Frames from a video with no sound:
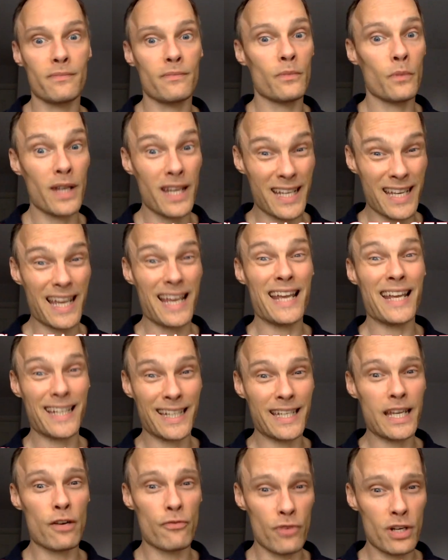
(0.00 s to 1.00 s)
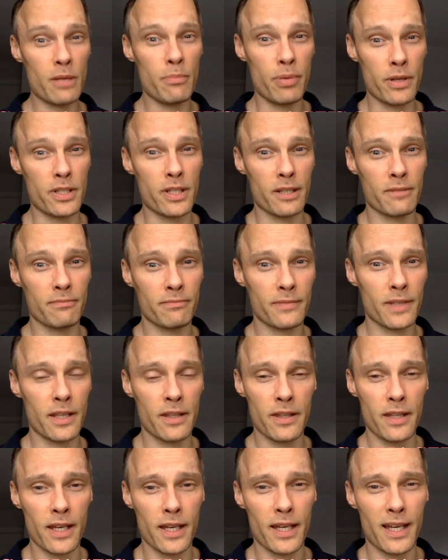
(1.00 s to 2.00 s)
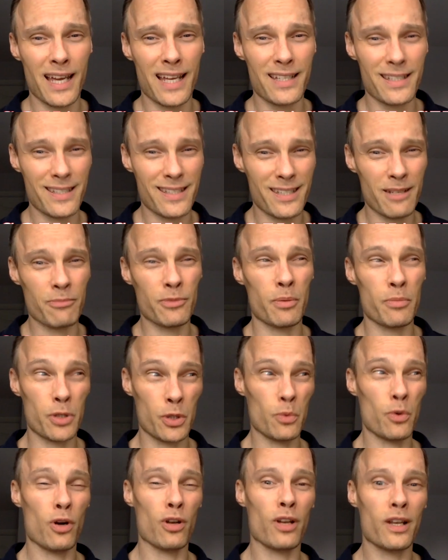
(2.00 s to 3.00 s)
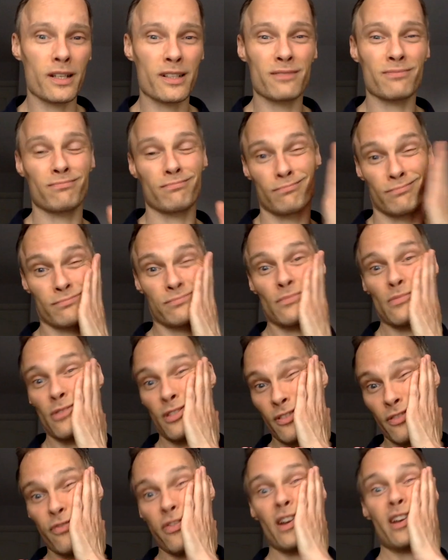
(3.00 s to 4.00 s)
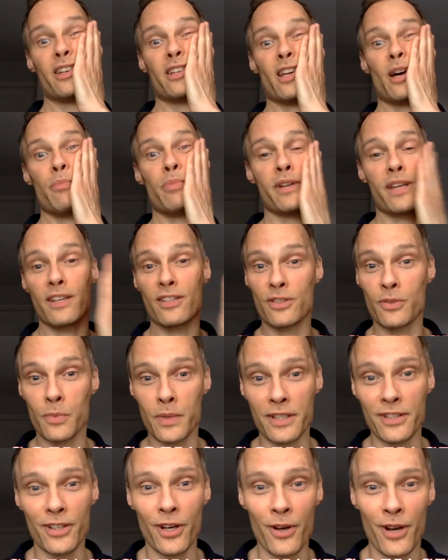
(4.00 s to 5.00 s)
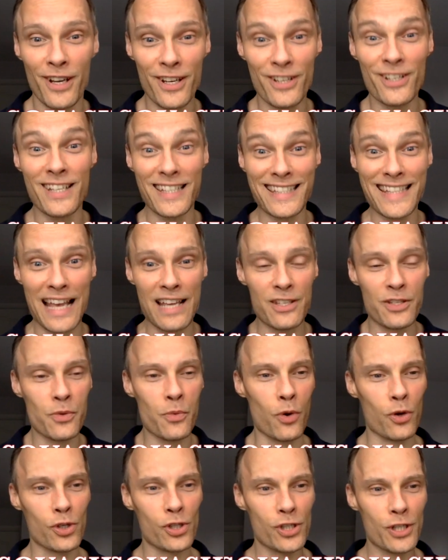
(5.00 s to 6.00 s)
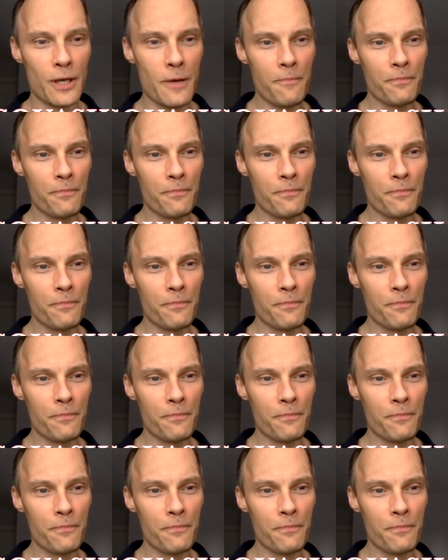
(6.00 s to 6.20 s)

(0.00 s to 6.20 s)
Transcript: it can get really busy in there, and sometimes you are like your face up against the window. It's that squashed.